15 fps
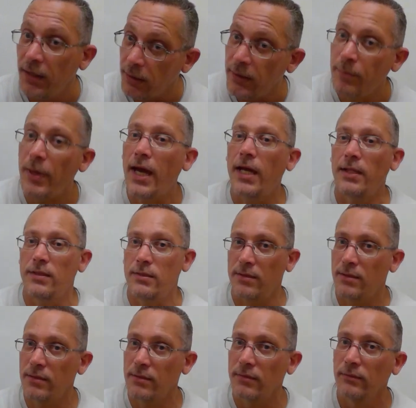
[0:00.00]
It
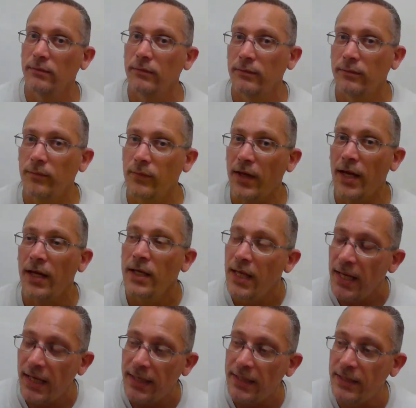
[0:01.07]
depends. Okay,
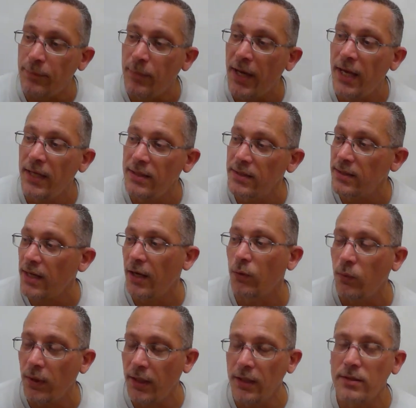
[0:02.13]
it depends
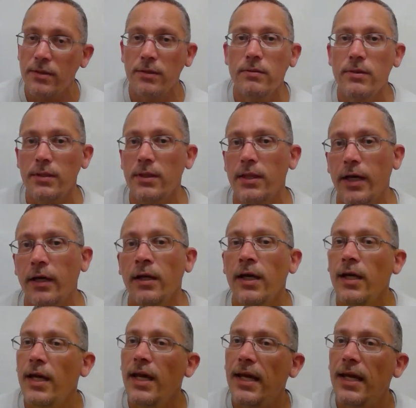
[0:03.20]
on what else you see there.